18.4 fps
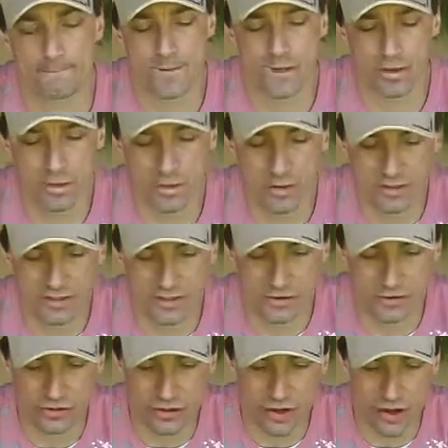because
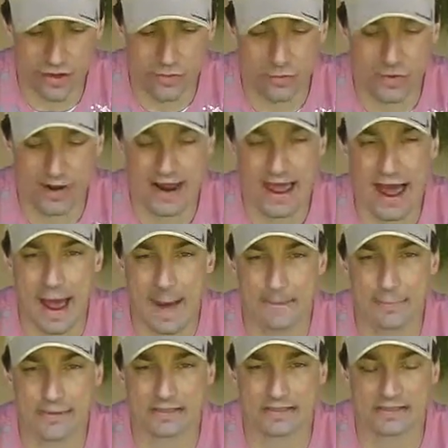in turn what
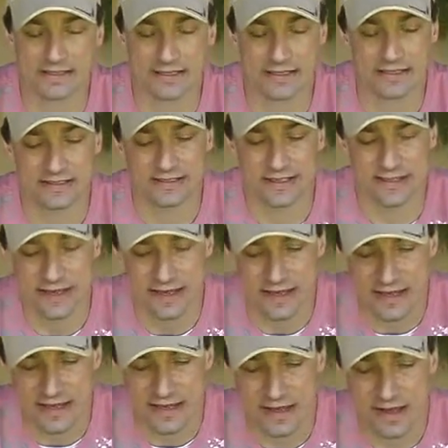happens is
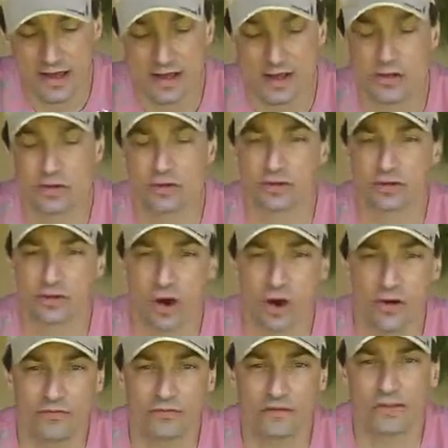he looks
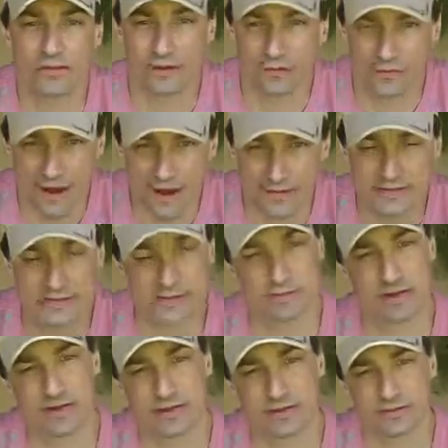after the greater
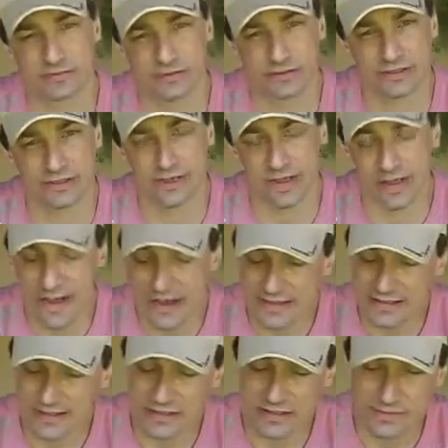ministry.
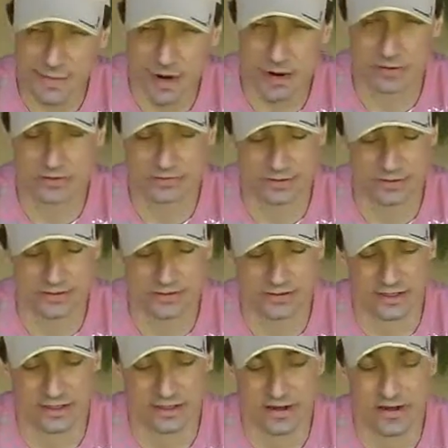He's a
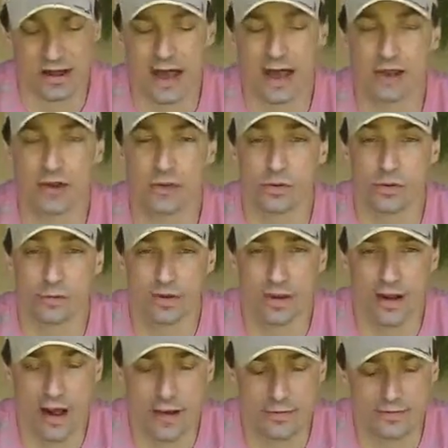spokesperson, and he will
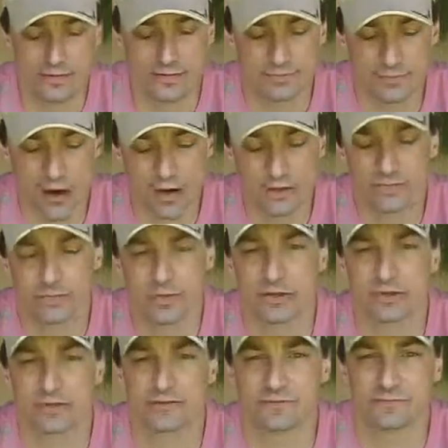become a
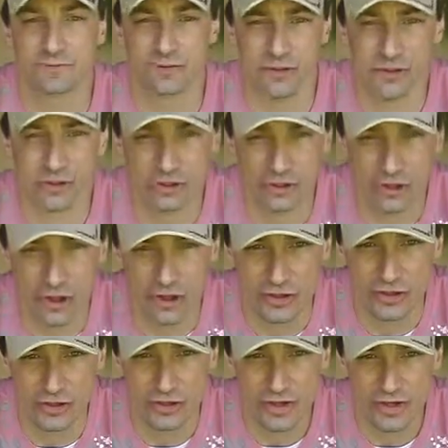spokesperson for the
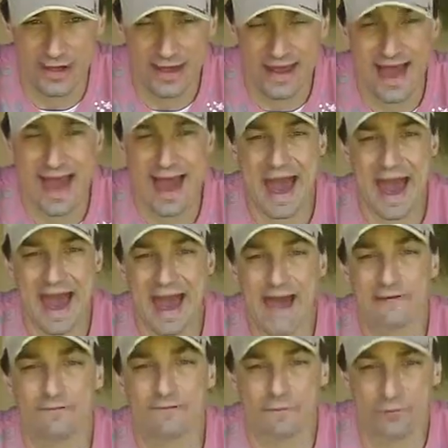church
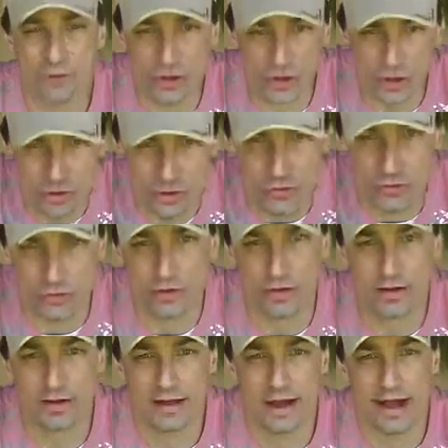and for you
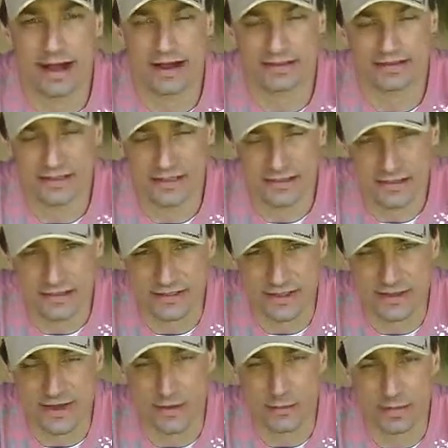as his
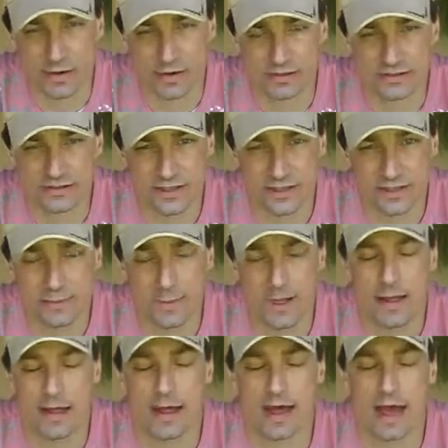senior pastor,
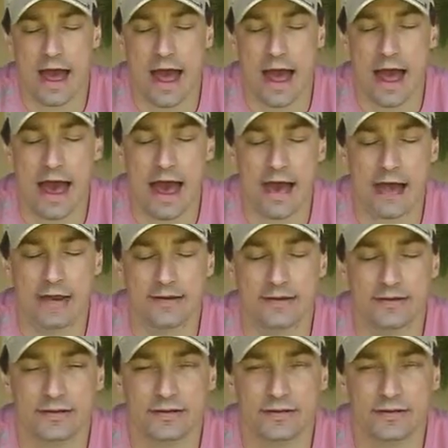and